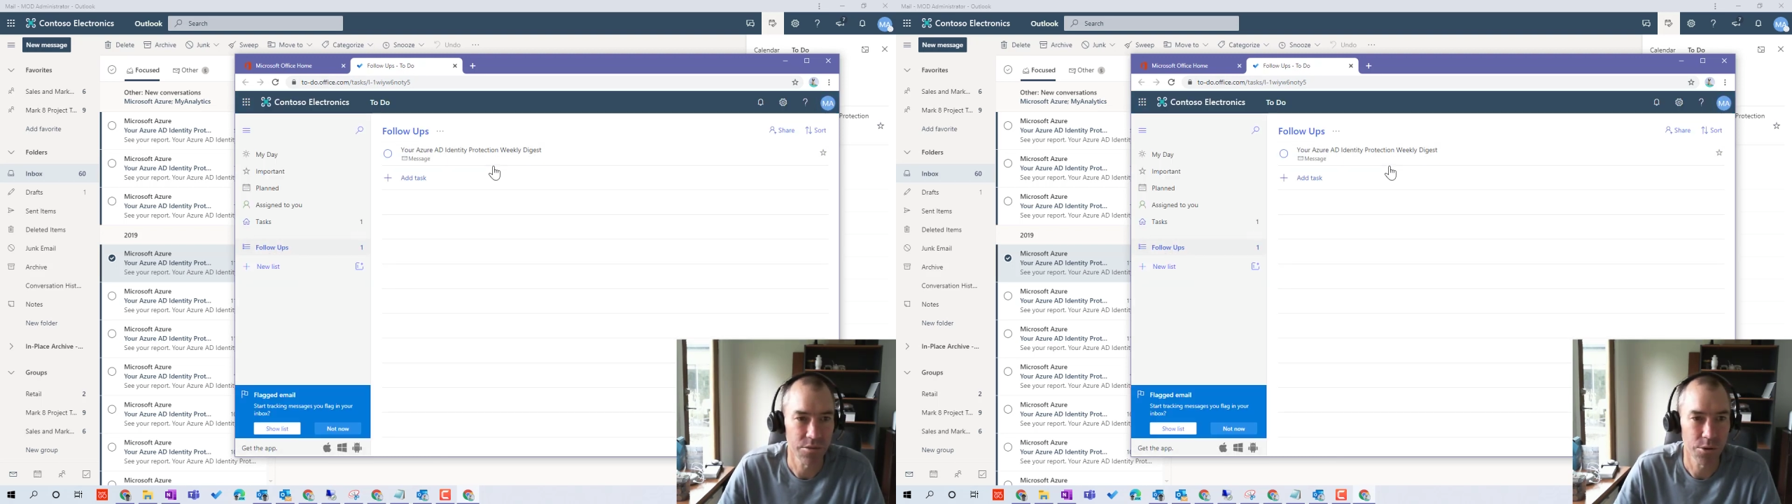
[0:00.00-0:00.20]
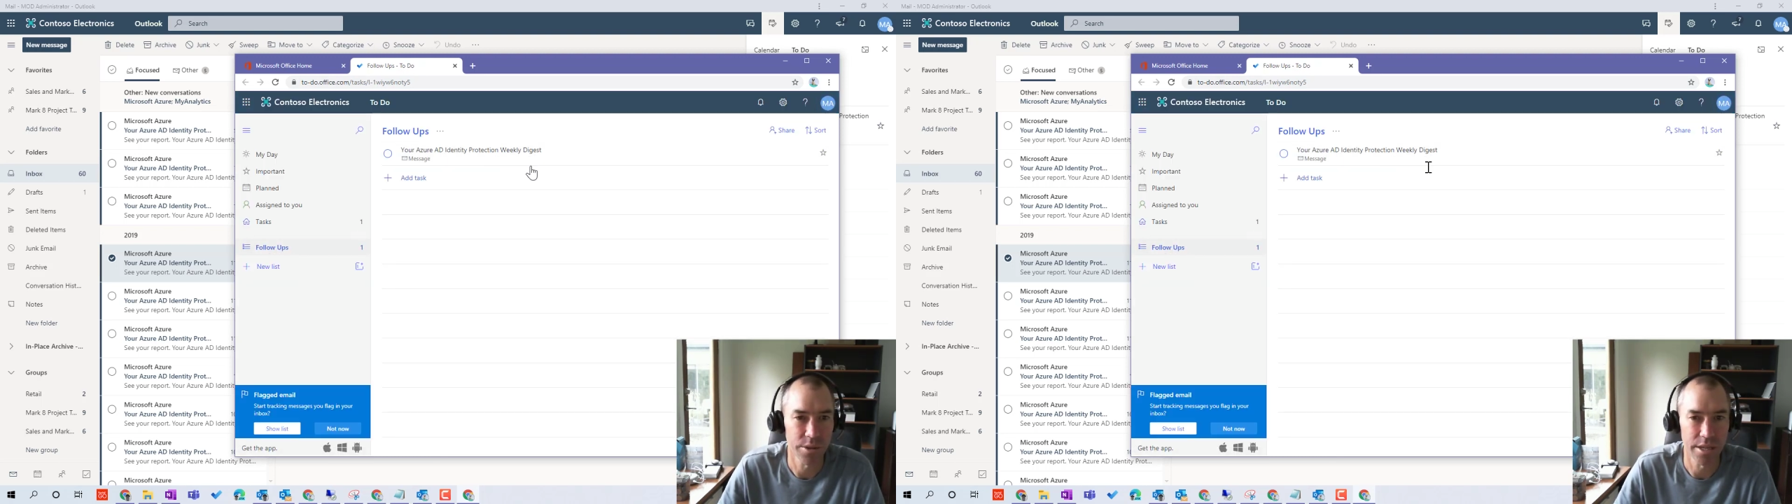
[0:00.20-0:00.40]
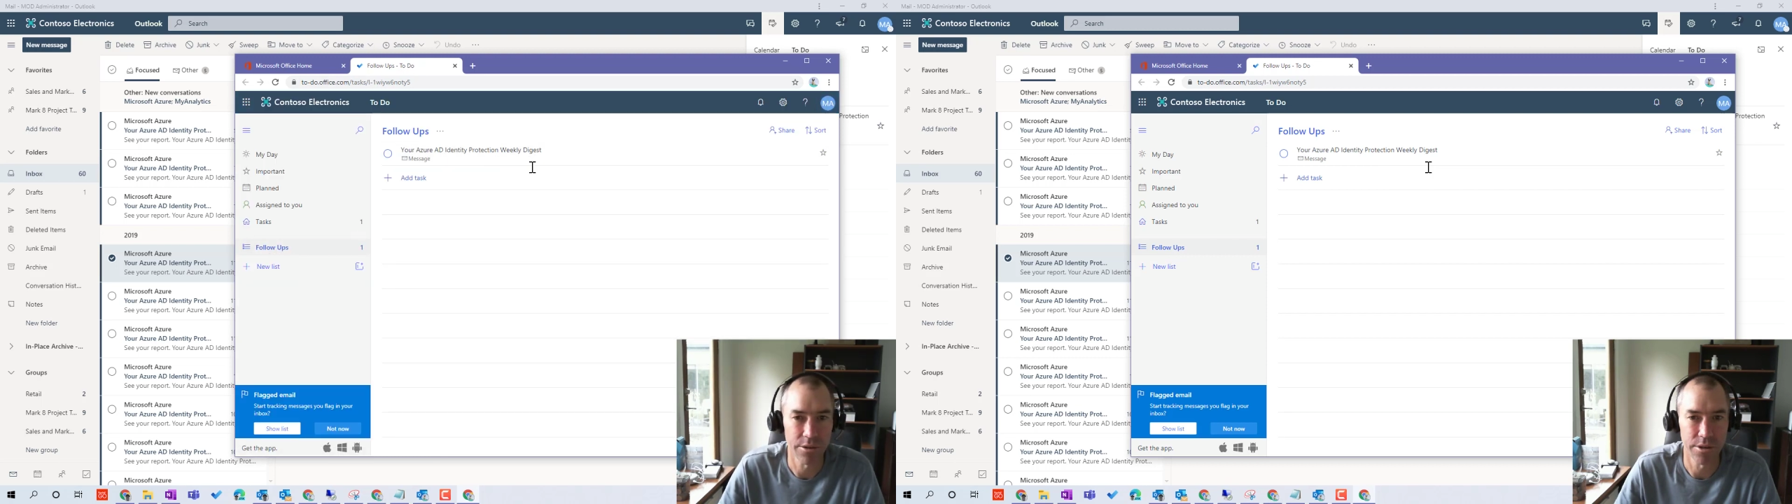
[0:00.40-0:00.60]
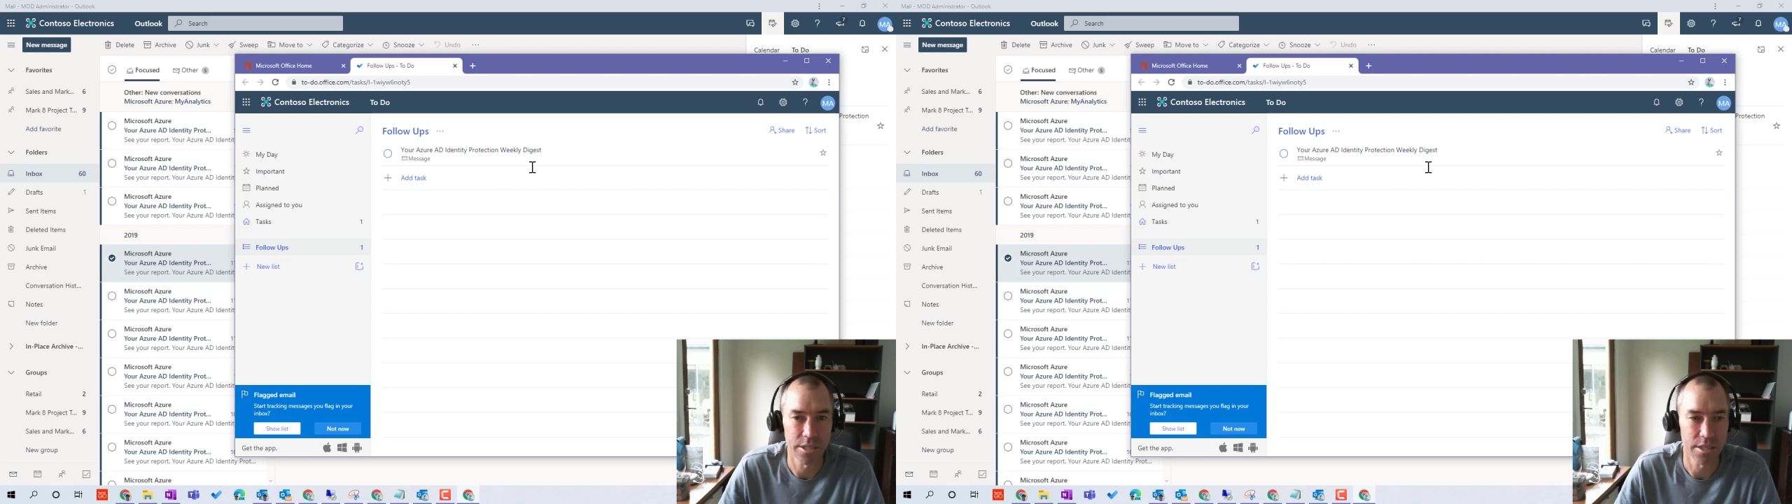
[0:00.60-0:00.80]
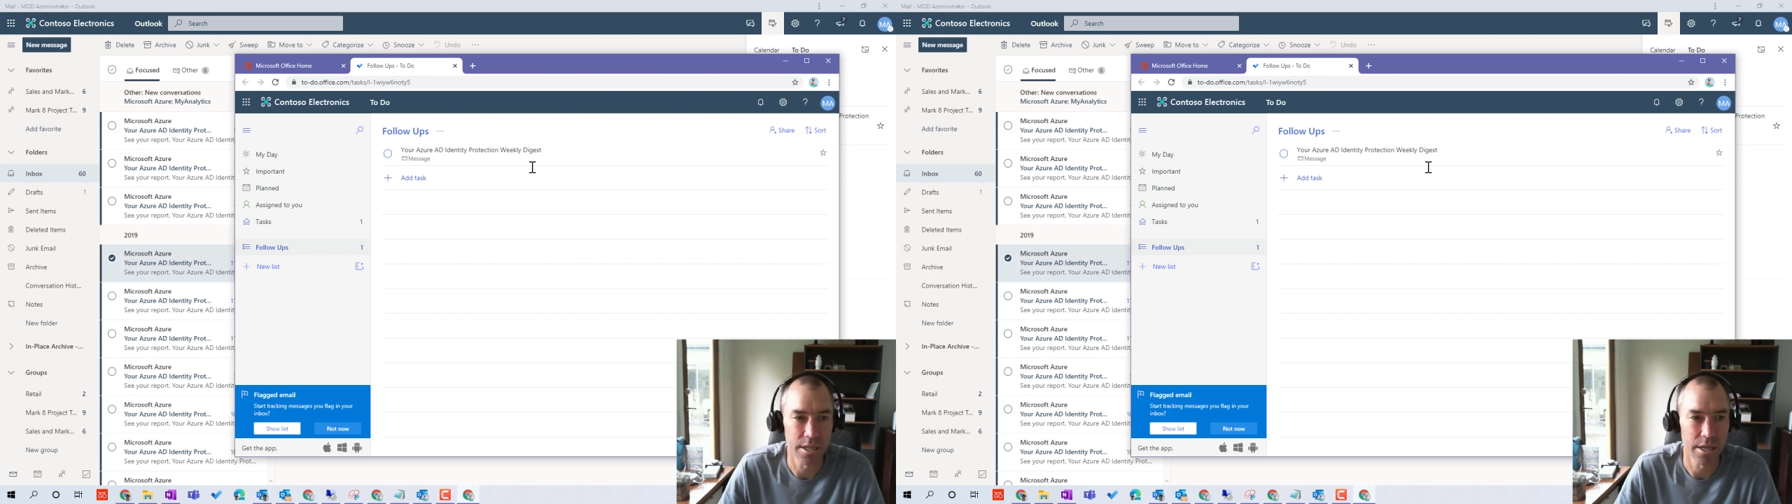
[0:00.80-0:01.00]
through and there it
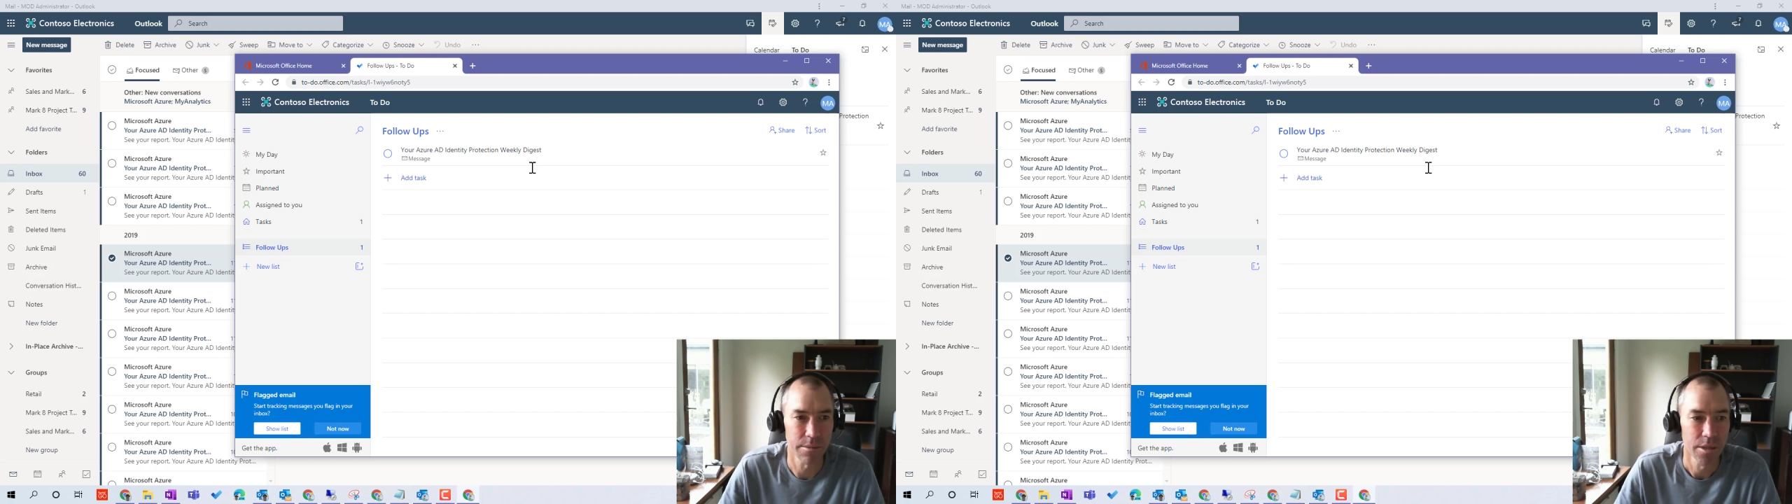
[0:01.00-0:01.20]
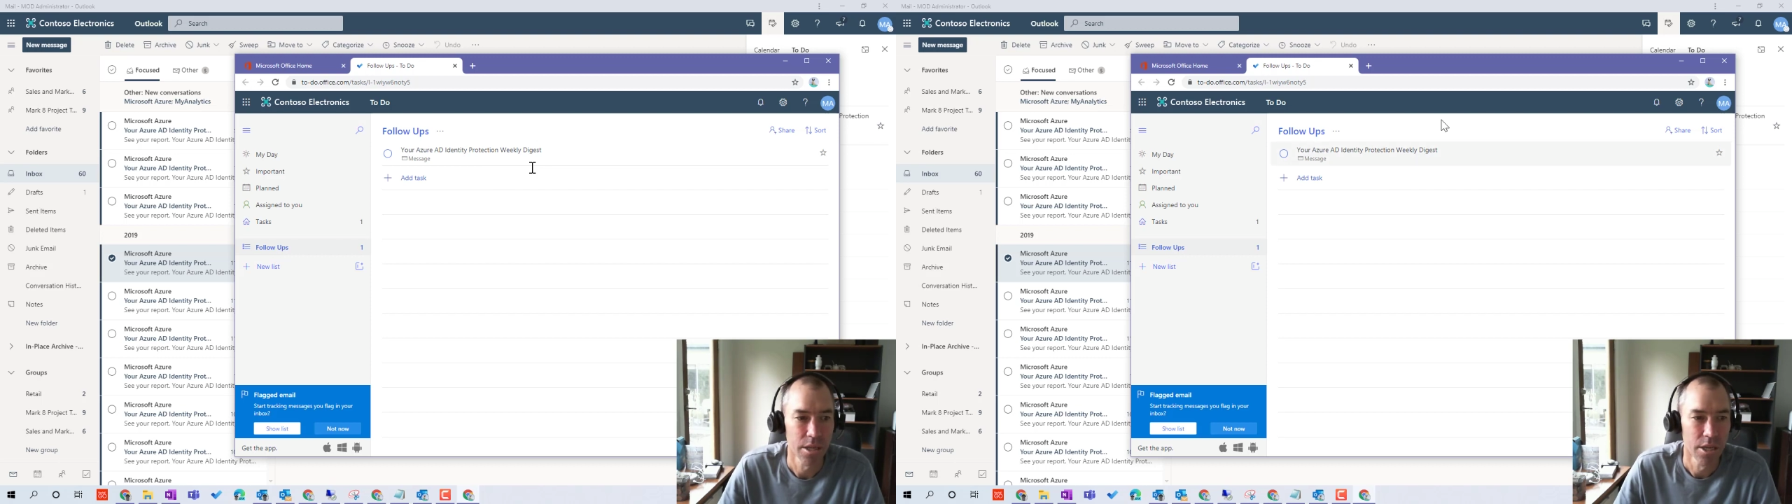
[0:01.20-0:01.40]
is there.